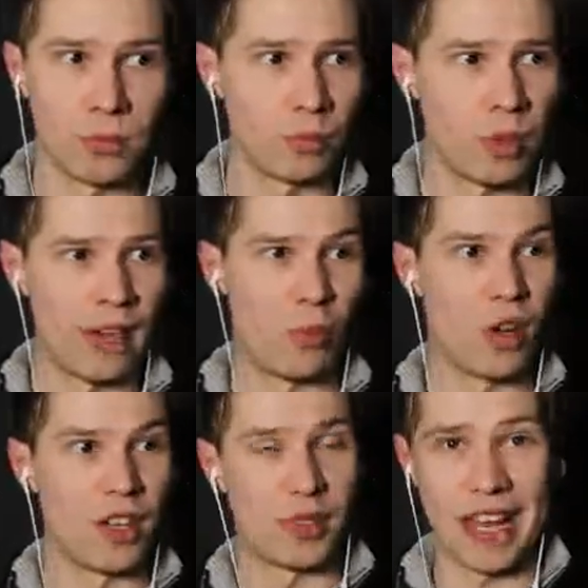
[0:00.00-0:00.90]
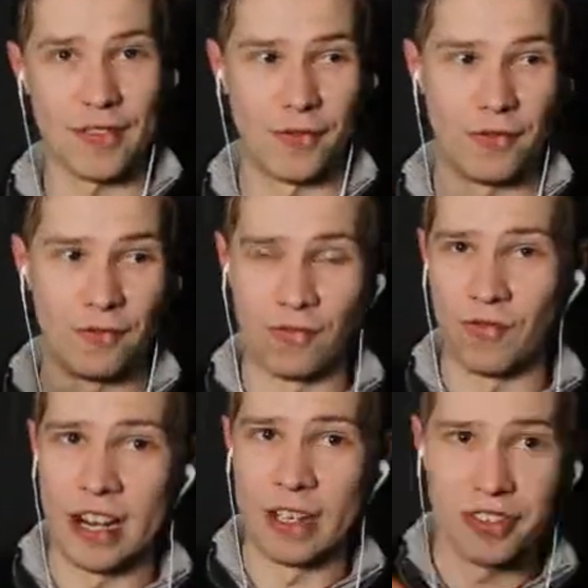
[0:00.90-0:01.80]
We have ones which have
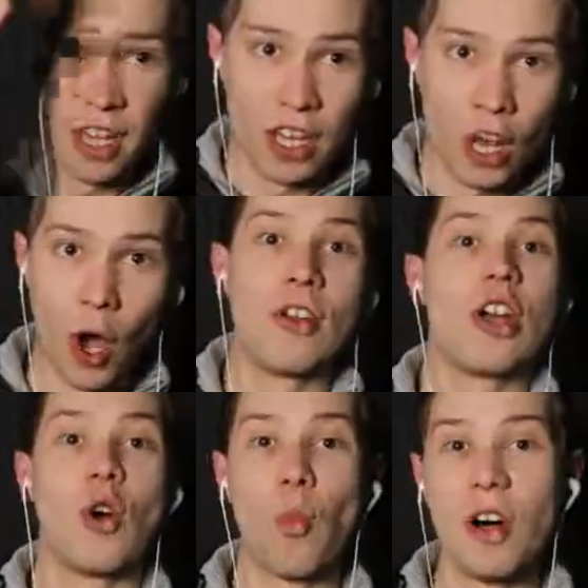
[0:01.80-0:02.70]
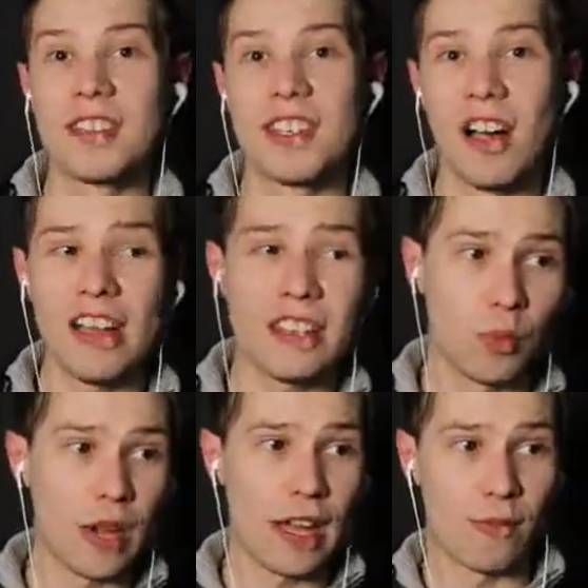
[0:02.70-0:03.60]
rails only on one side.
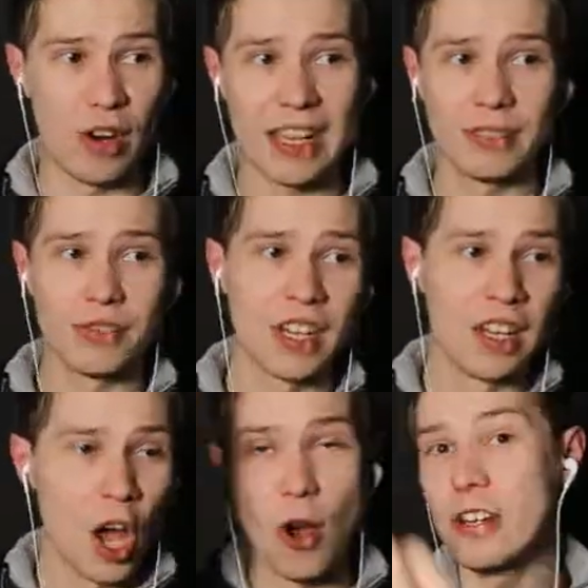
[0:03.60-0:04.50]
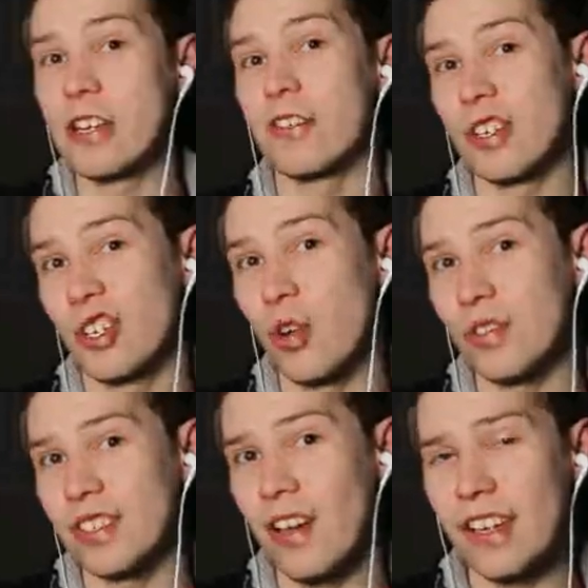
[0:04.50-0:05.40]
We have rails only on the short
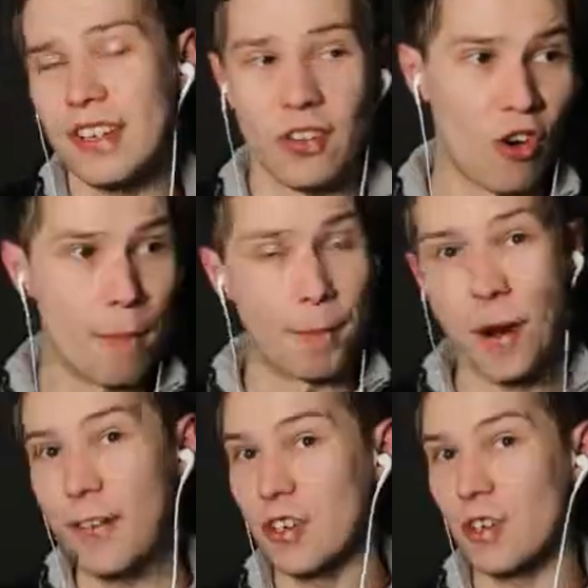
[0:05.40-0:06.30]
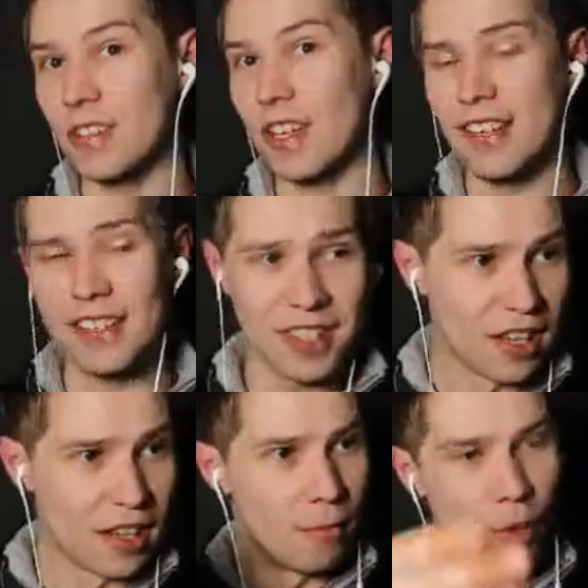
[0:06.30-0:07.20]
side or on both short sides.
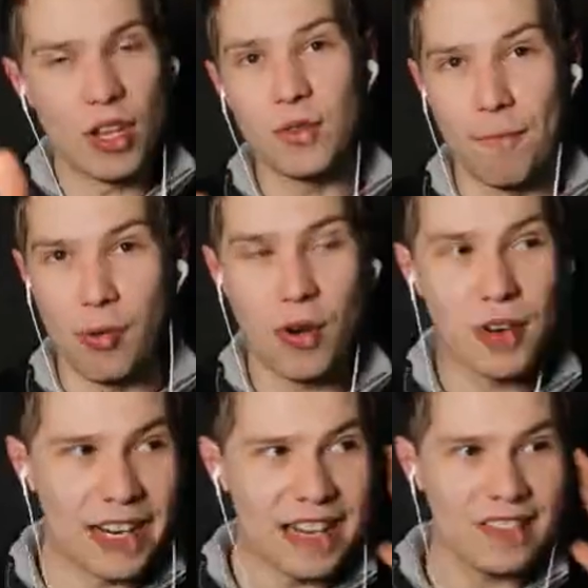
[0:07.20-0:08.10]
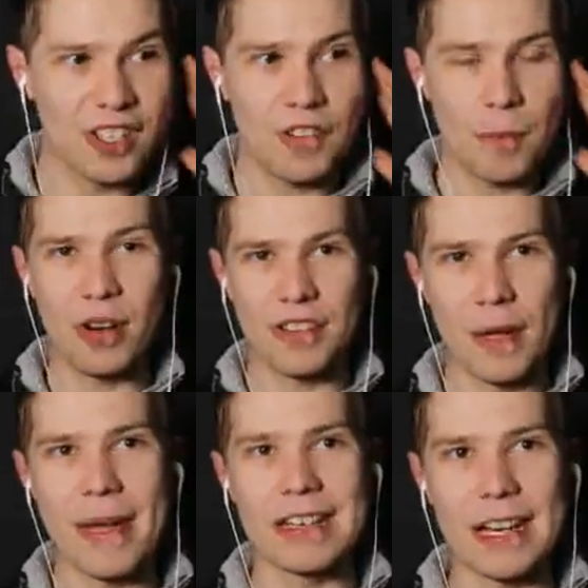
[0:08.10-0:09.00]
Ones with broken ends. You know, the point is they
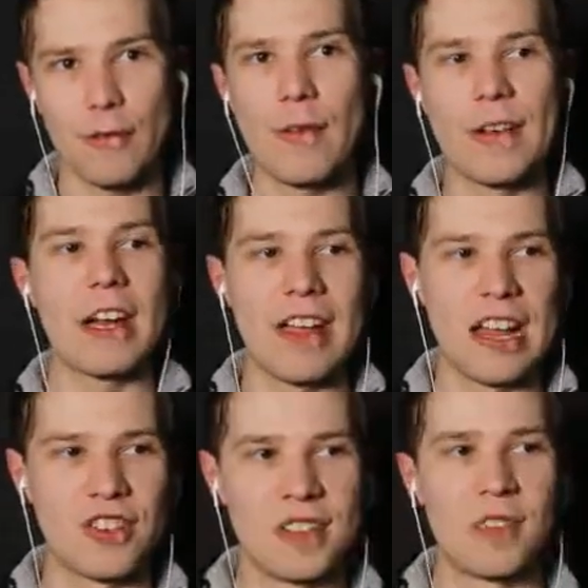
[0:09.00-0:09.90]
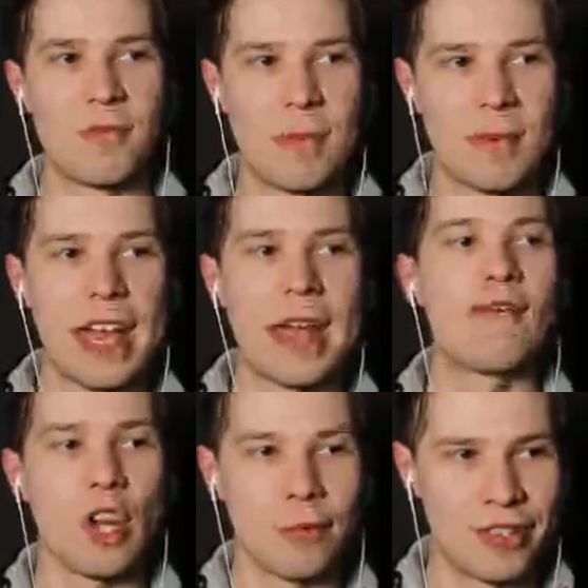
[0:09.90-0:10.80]
make different variations of pretty much
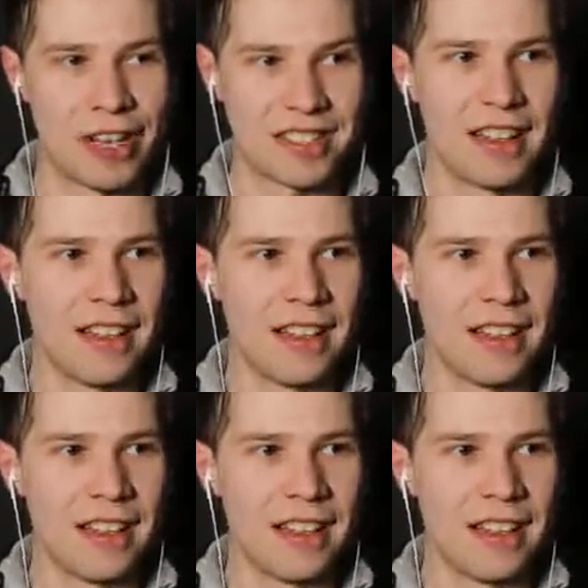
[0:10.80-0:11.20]
every object.